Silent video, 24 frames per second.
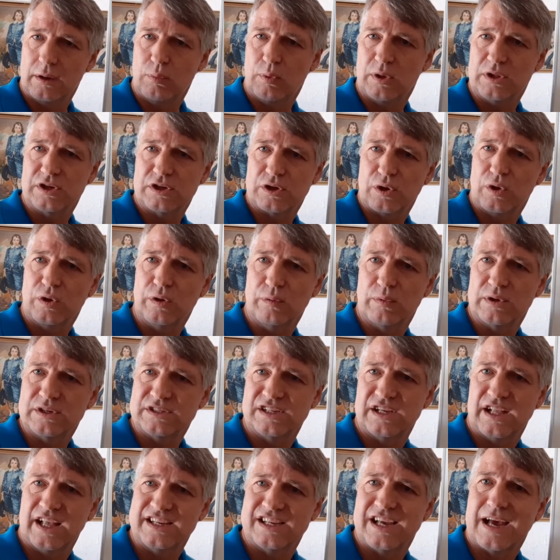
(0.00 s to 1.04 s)
at what
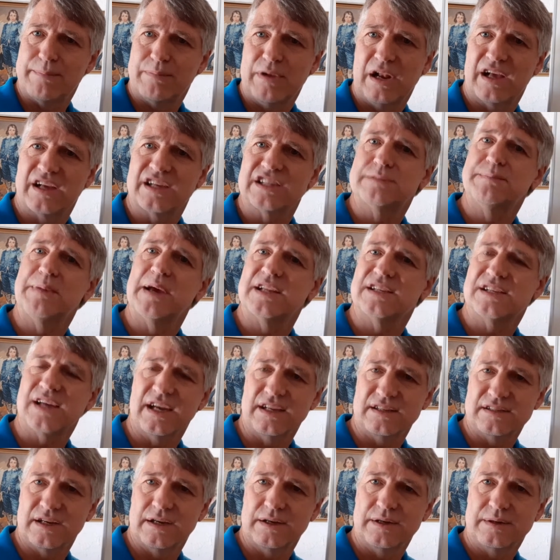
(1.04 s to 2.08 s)
what's happening the
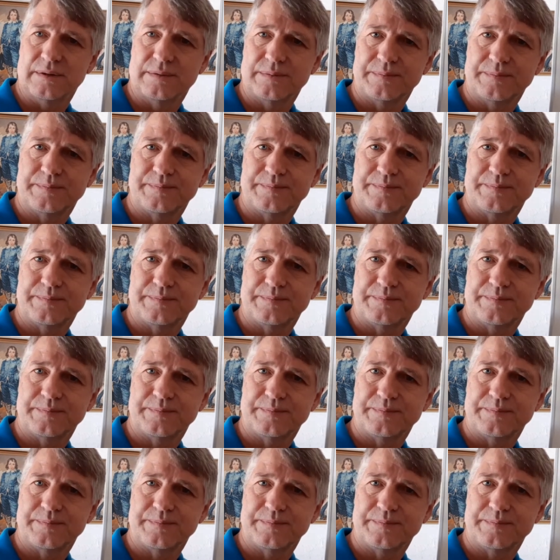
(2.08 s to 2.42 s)
spectator.